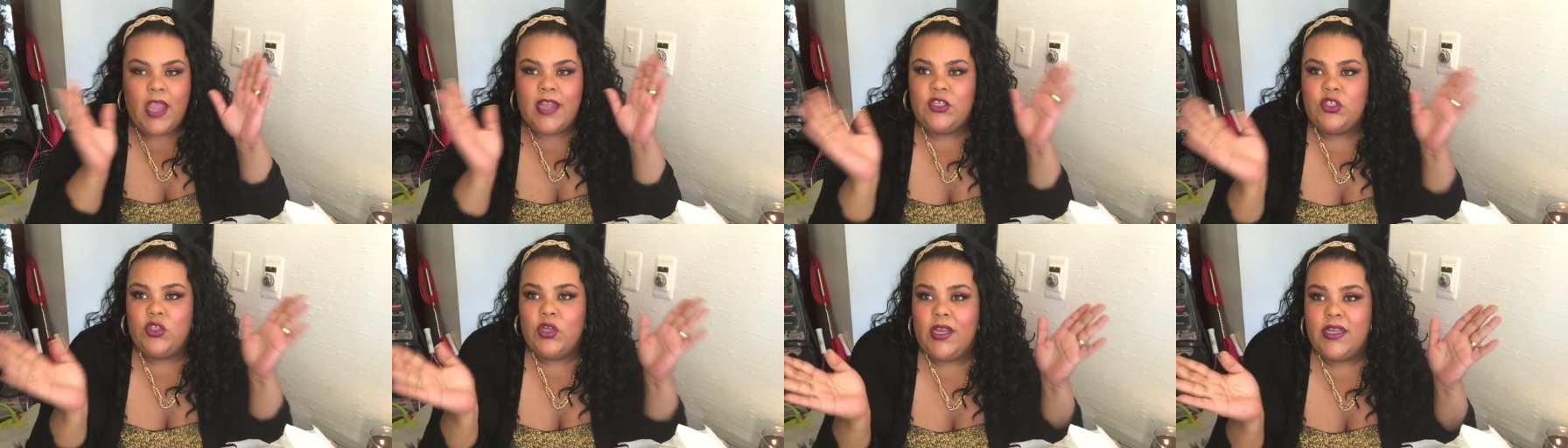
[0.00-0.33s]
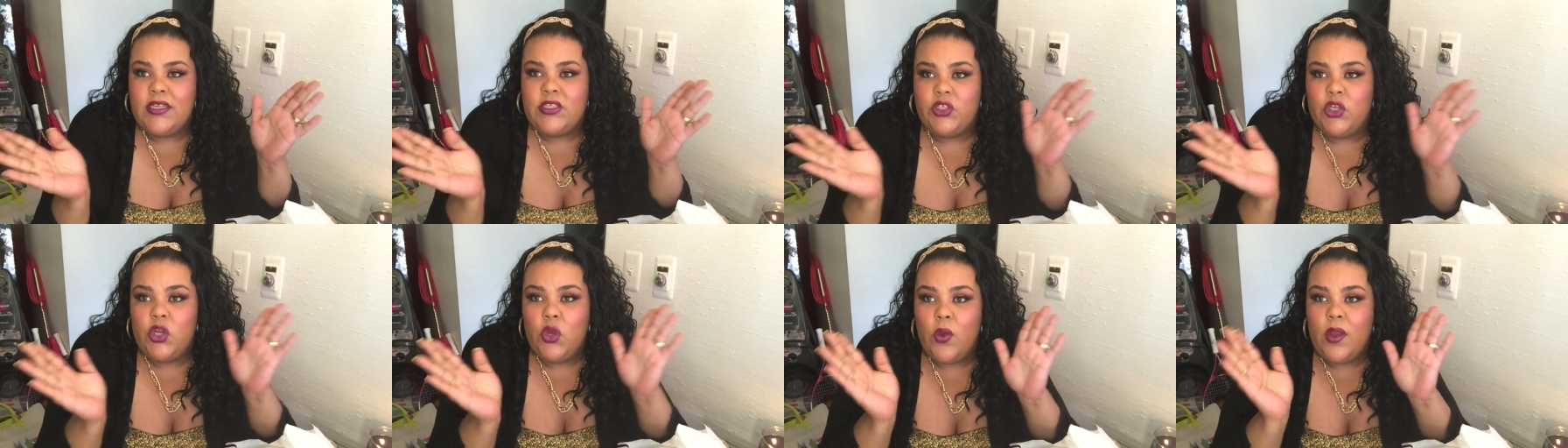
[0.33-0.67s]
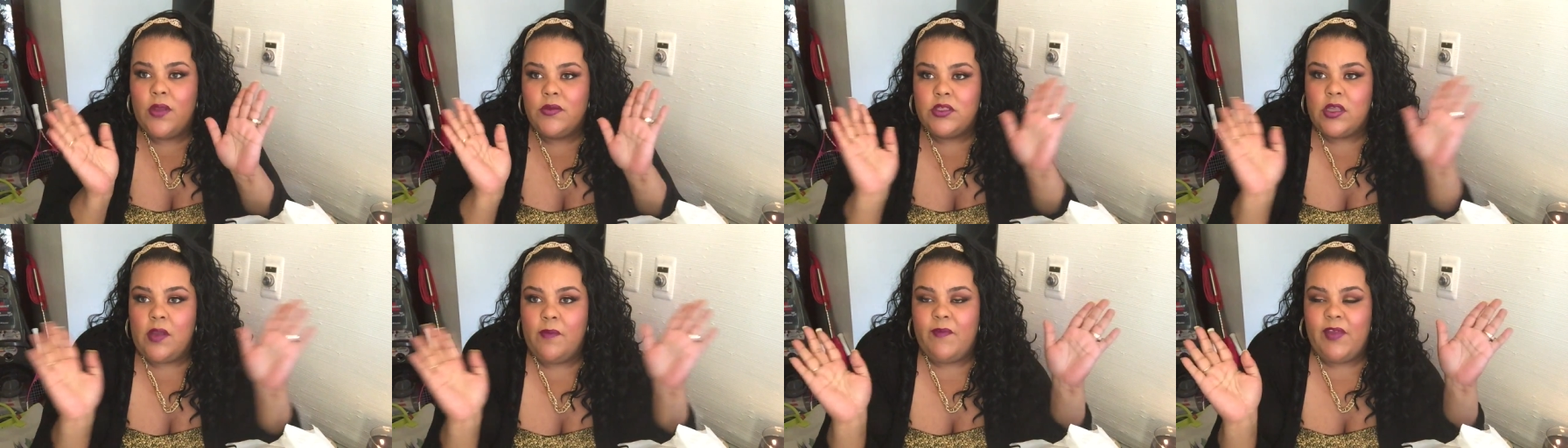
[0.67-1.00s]
as you guys know,
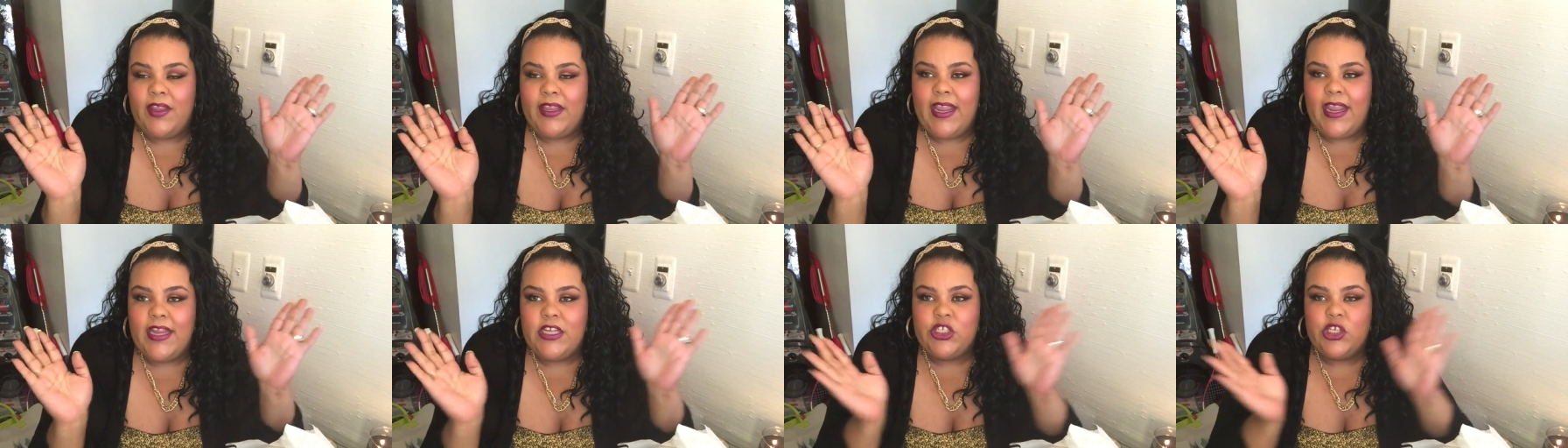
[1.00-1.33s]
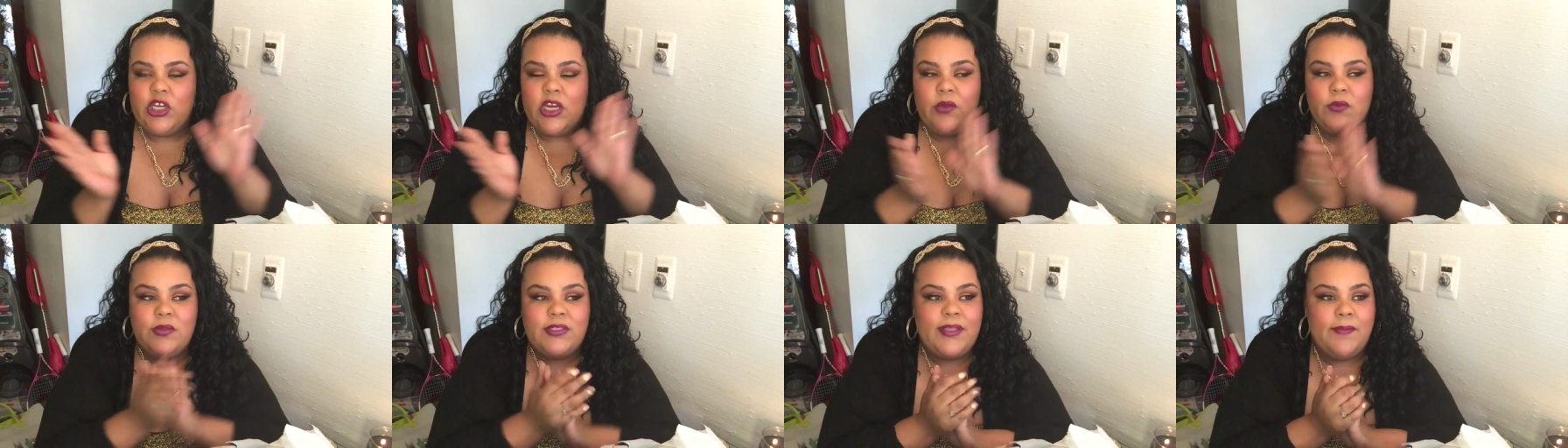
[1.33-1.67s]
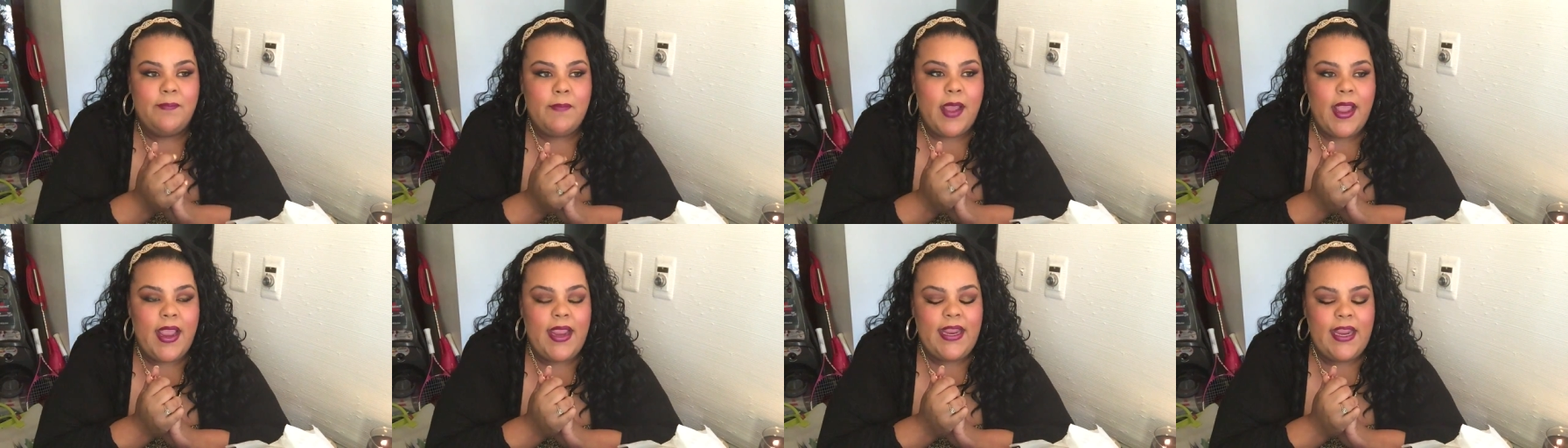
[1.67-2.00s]
I was on vacation. I was in
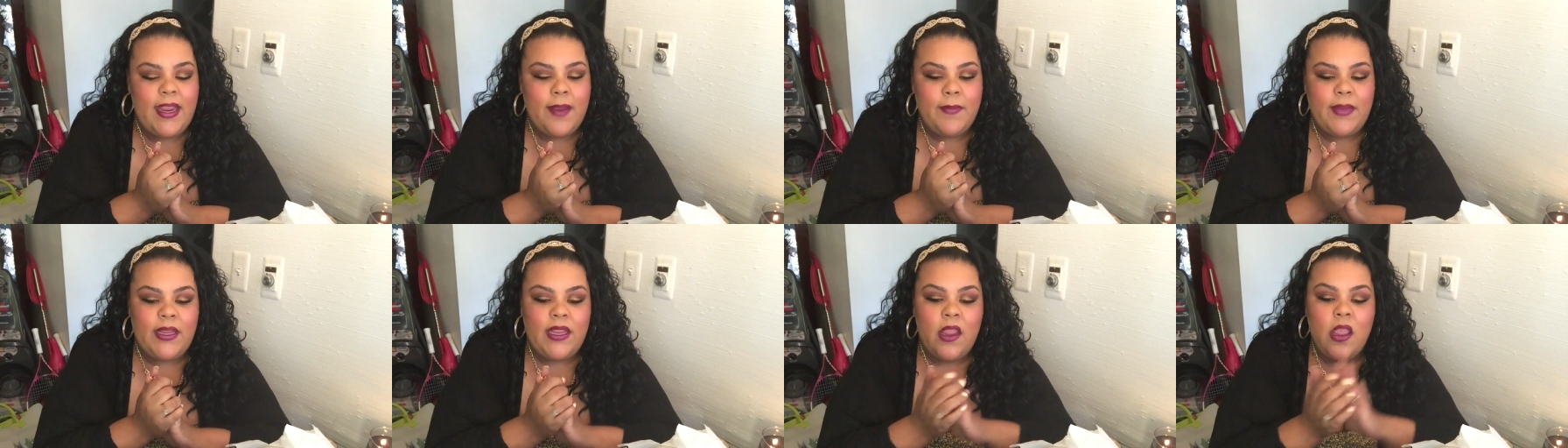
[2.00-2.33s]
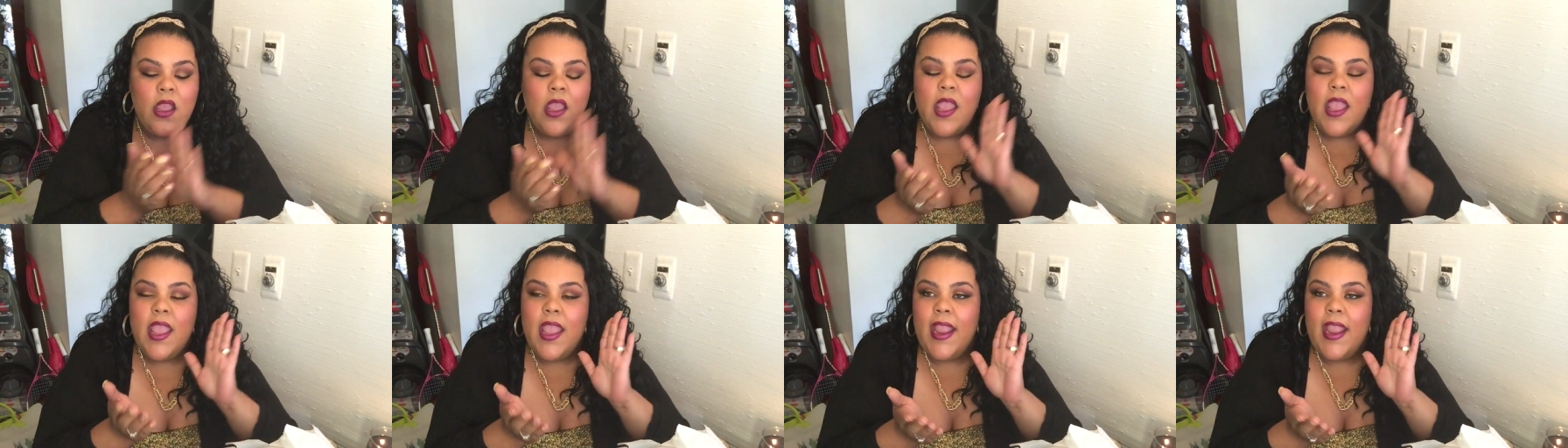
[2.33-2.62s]
Miami,